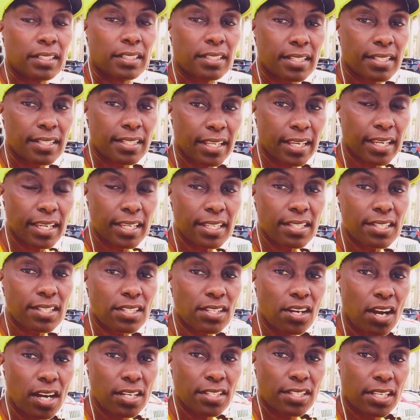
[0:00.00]
Disease
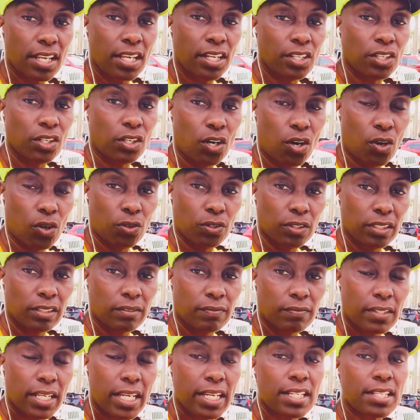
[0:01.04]
starts in the colon.
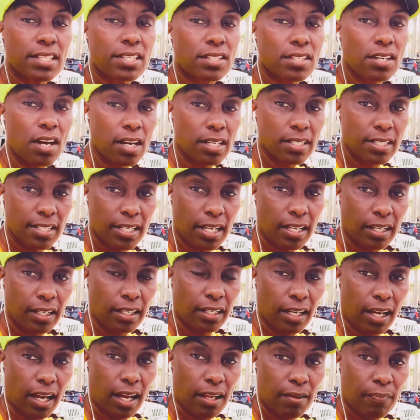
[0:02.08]
It starts in the
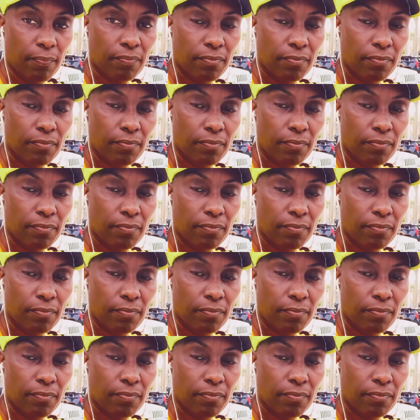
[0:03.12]
gut.